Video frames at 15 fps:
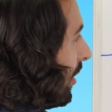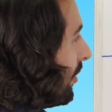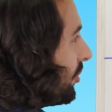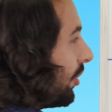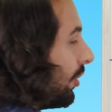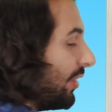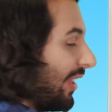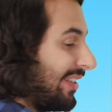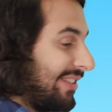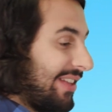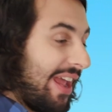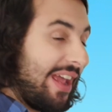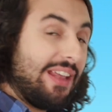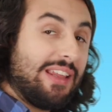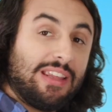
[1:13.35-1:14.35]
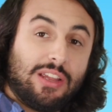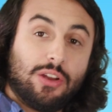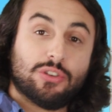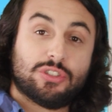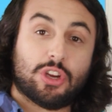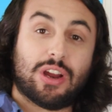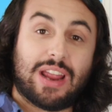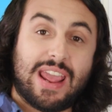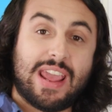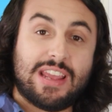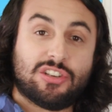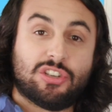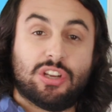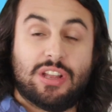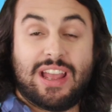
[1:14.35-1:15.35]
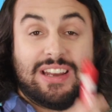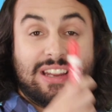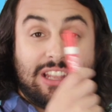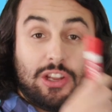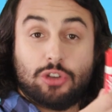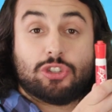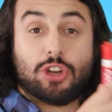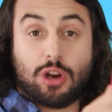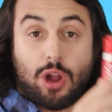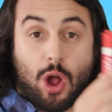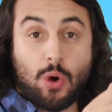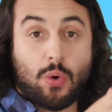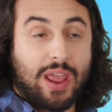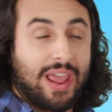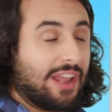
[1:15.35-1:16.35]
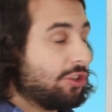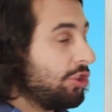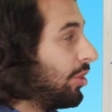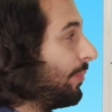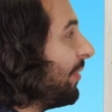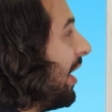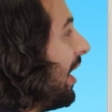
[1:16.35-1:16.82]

So let's say here's our H and here's our OH.